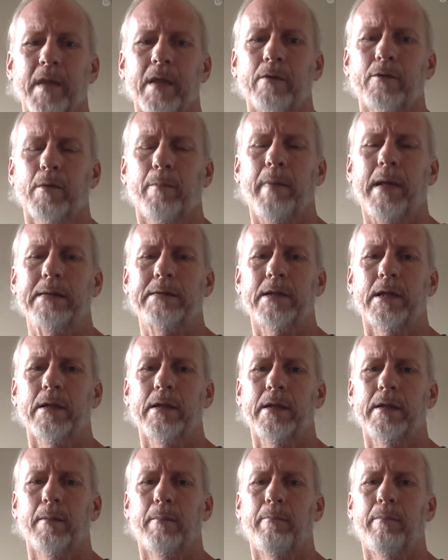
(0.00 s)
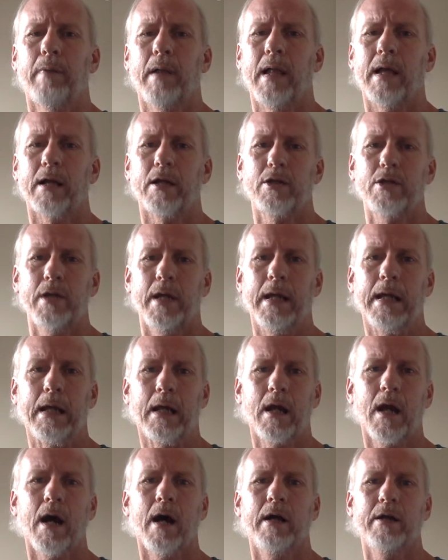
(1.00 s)
So basically, the blockchain
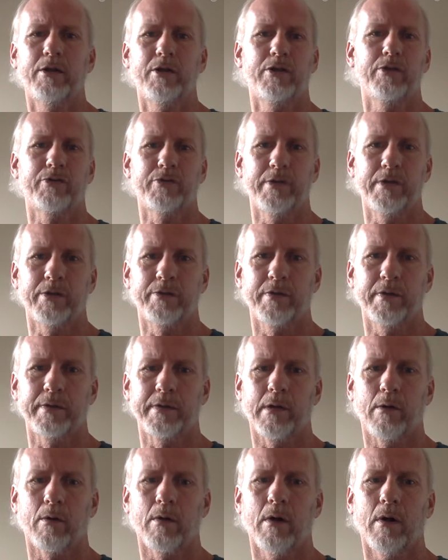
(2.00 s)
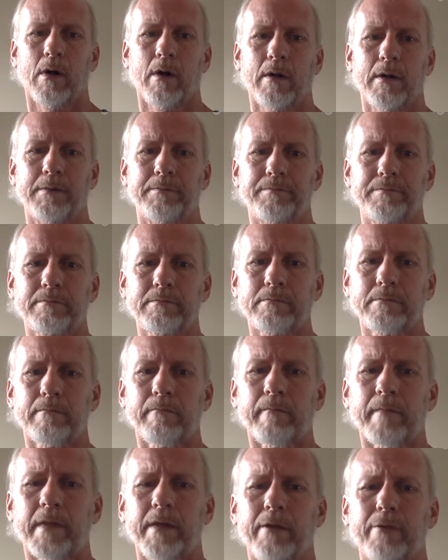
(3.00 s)
consciousness, as I'll call it,
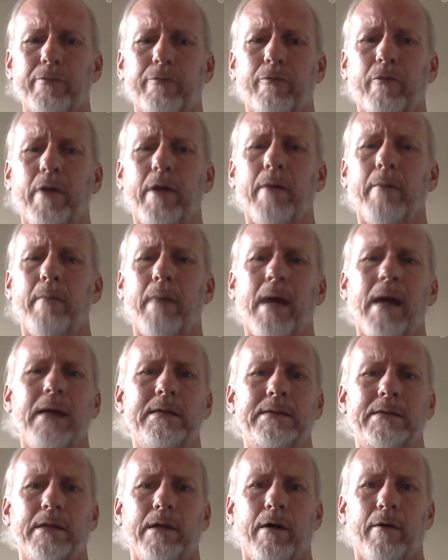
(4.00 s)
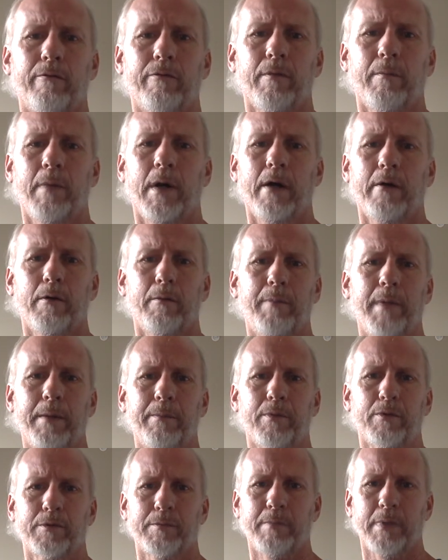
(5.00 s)
is freeing myself from other
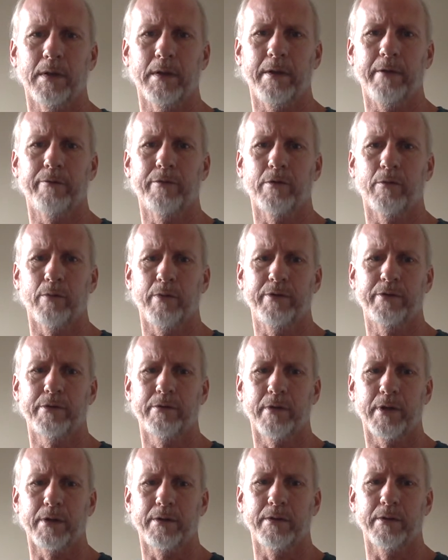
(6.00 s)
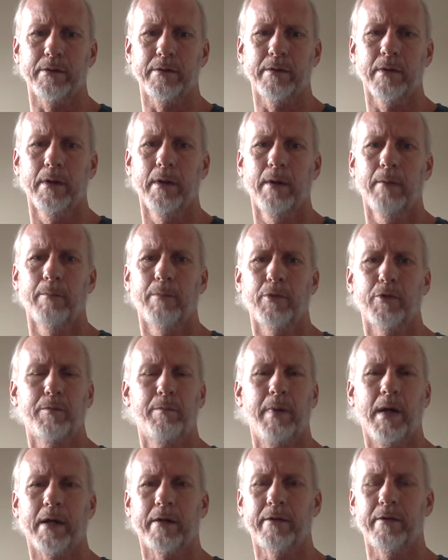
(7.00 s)
people's beliefs or restrictions,
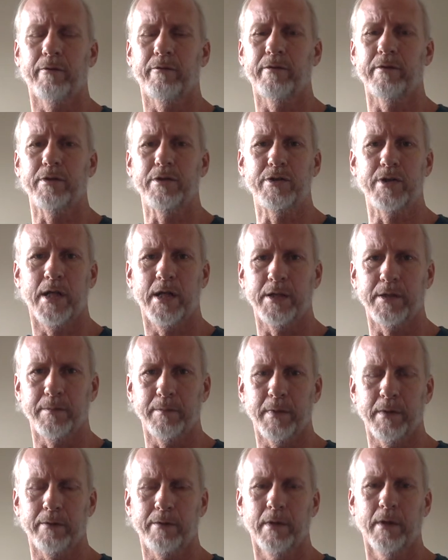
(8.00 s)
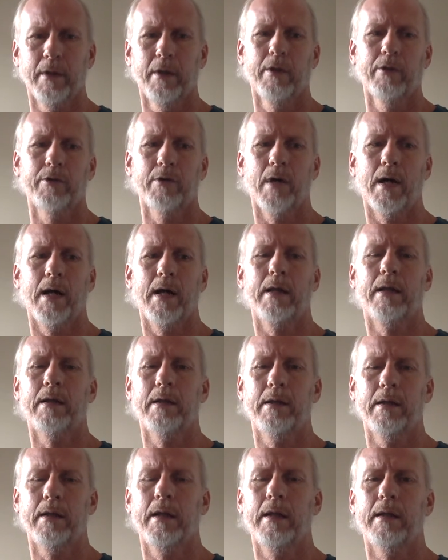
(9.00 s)
perspectives, and judgments. So I
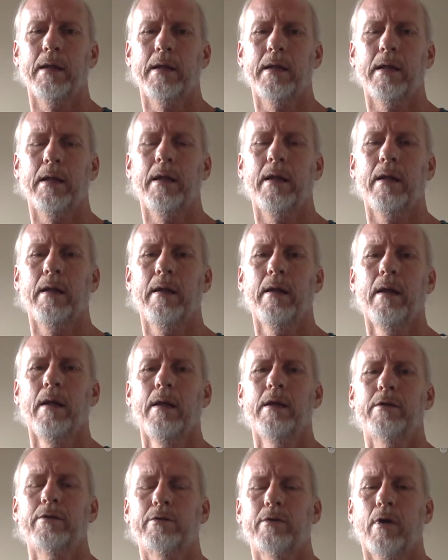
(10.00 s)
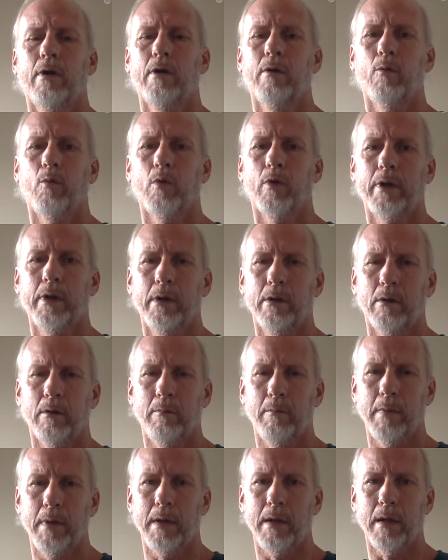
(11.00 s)
can then, again, start working on
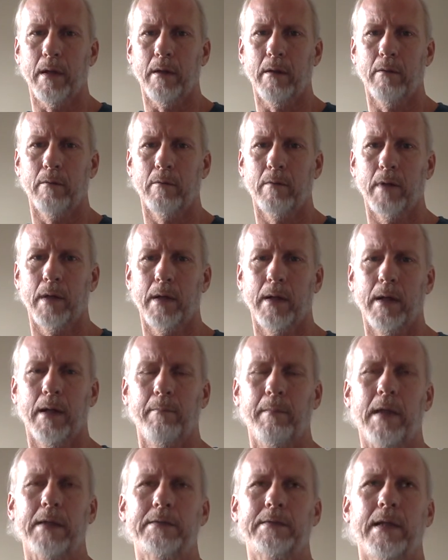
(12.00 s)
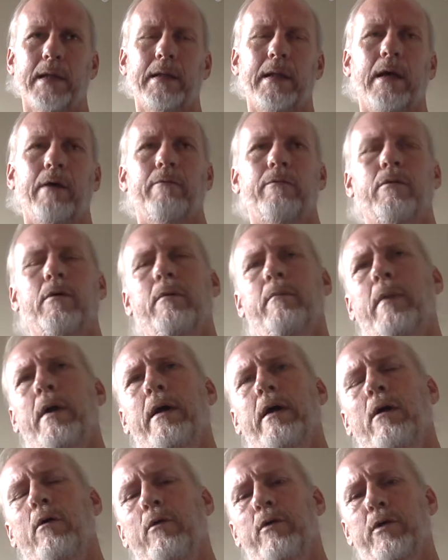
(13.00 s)
me, right? And I'm not saying that from a
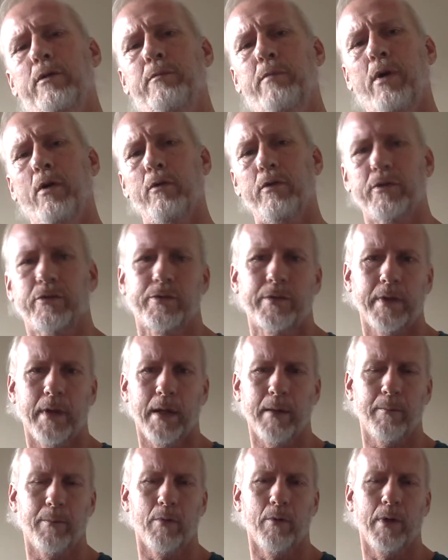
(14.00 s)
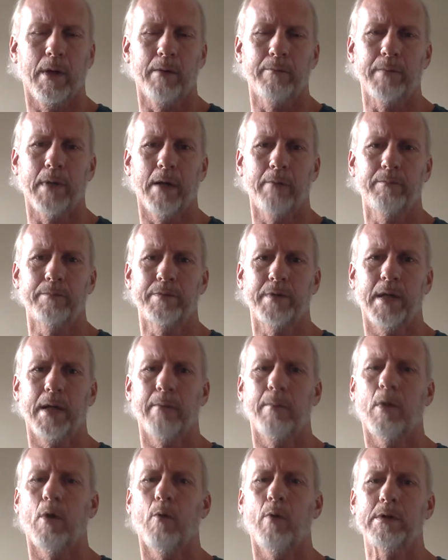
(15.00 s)
hocus-pocus standpoint. I'm saying I'm
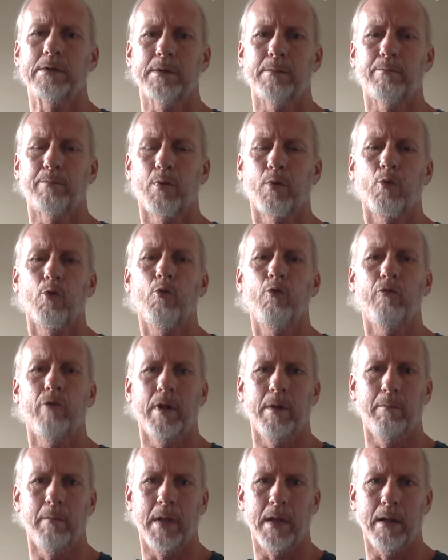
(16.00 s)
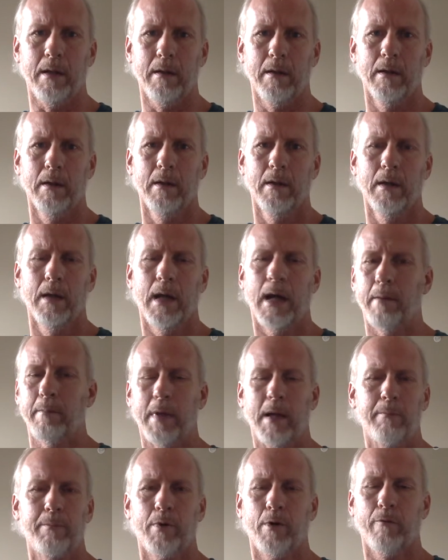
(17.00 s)
always improving me. I'm
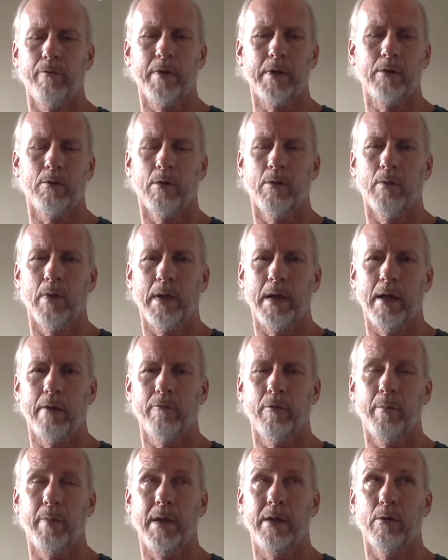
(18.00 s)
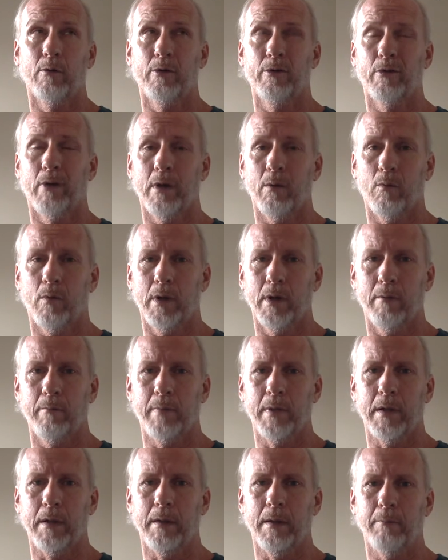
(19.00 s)
not perfect, nor will I ever be, nor do I want to
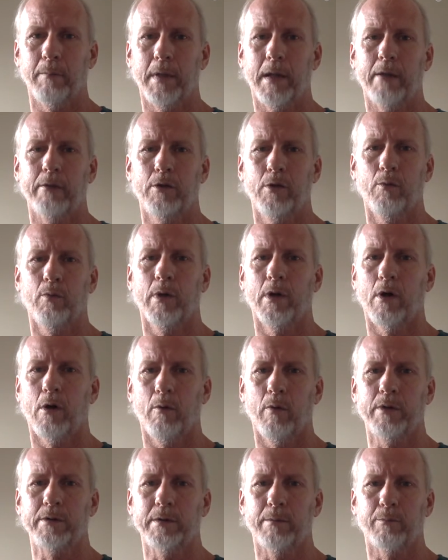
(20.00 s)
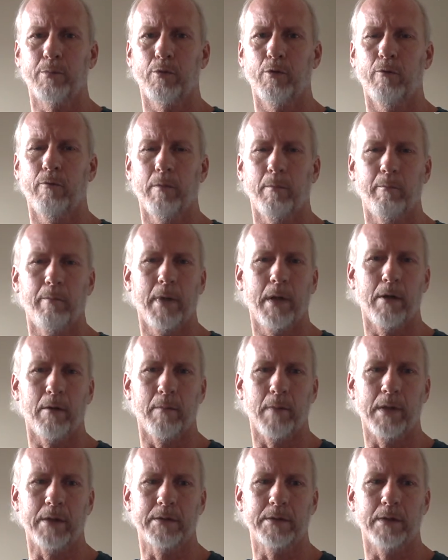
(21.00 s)
be, but I do want to always improve and better
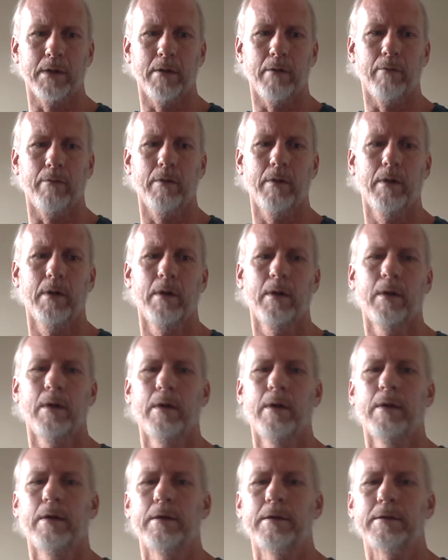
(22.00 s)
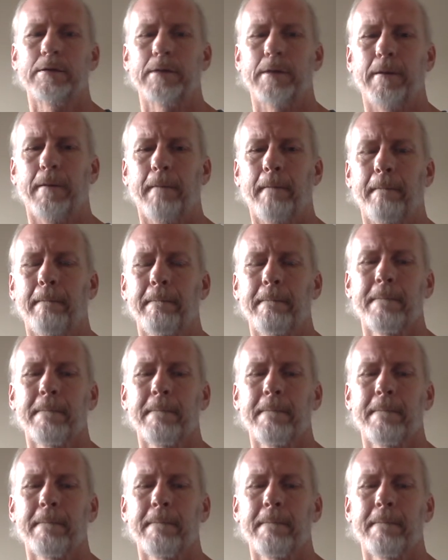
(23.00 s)
myself. So,